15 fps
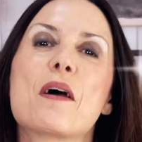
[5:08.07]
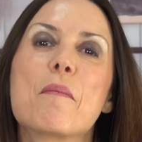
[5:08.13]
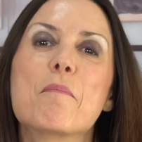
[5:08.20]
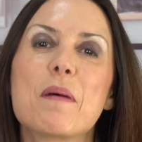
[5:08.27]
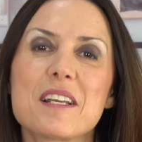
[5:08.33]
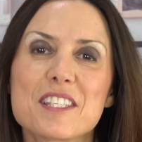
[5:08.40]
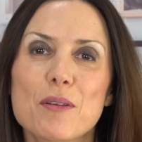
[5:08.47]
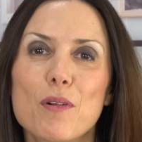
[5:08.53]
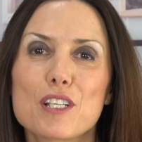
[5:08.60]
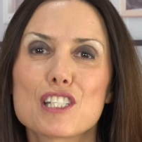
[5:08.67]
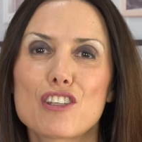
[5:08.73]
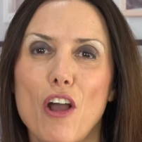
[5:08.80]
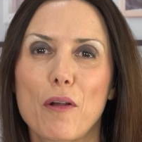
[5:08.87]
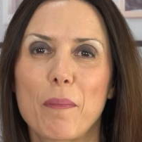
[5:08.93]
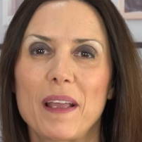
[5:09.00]
Vegetable
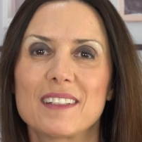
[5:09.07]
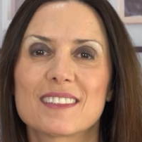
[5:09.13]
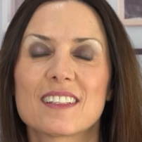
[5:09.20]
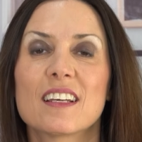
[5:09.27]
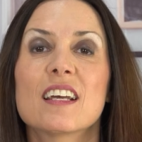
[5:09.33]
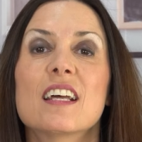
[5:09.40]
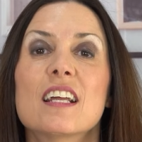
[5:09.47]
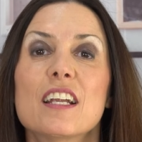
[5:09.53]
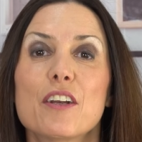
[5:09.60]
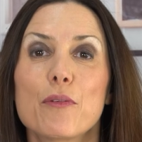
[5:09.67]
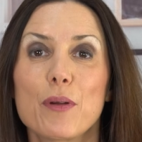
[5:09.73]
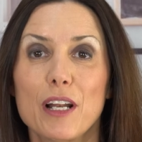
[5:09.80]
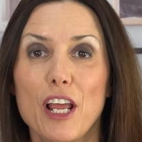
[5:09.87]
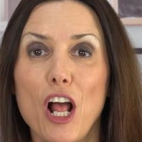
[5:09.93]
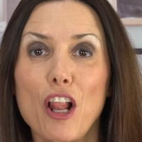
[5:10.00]
stock paste.
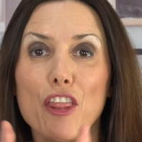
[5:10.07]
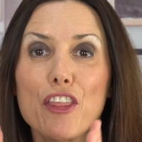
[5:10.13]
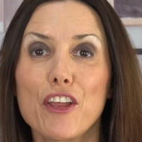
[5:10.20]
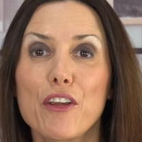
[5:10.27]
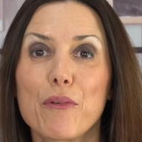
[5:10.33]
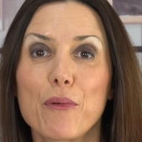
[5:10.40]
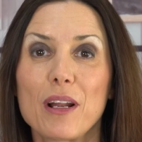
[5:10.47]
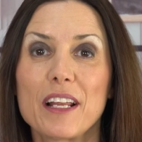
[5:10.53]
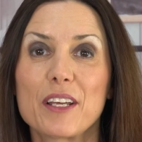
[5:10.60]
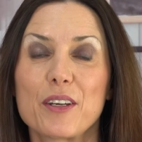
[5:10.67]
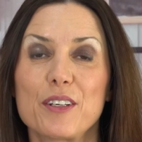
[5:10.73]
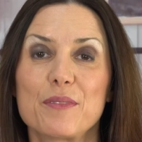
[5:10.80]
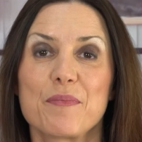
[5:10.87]
Really healthy, really good.